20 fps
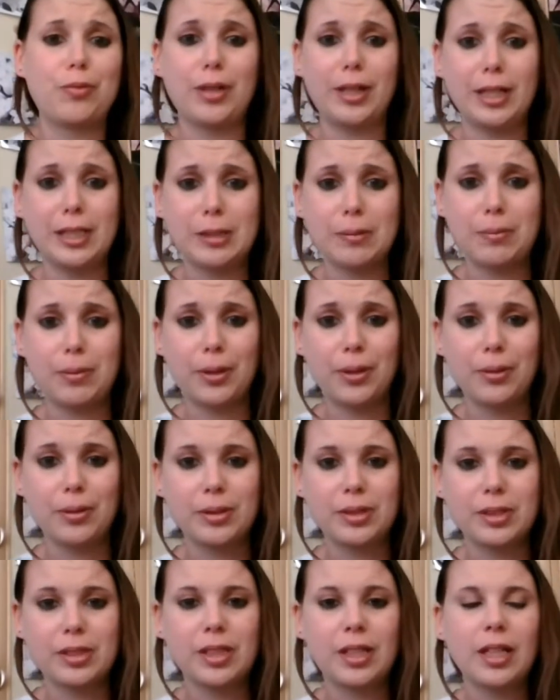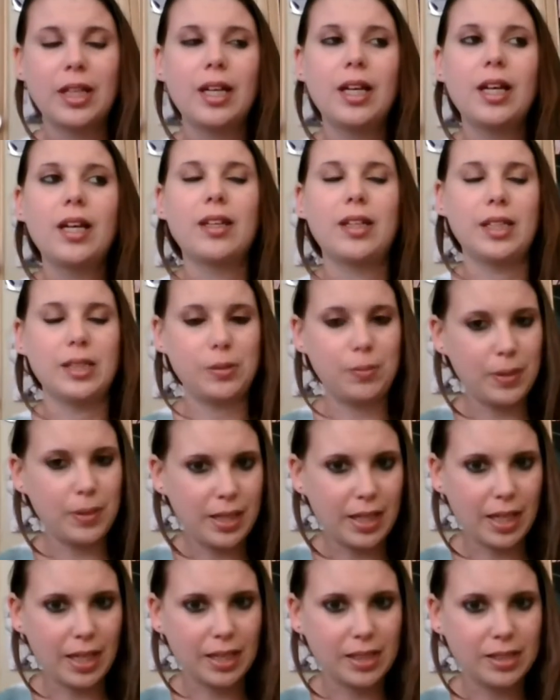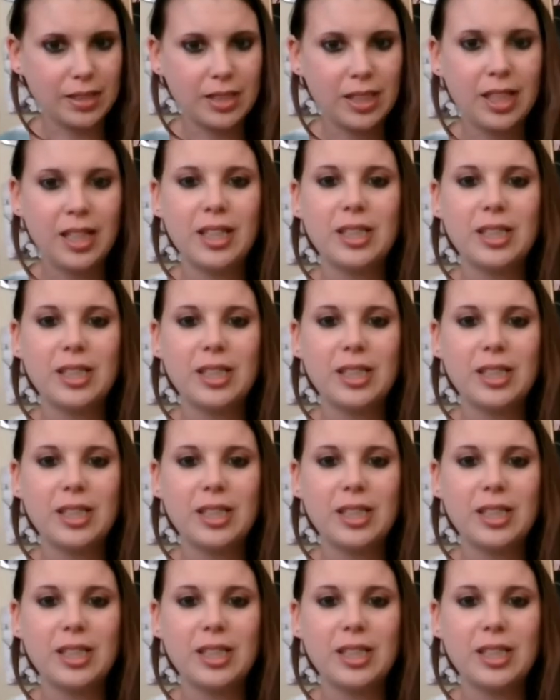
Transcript: ready to post this weekend.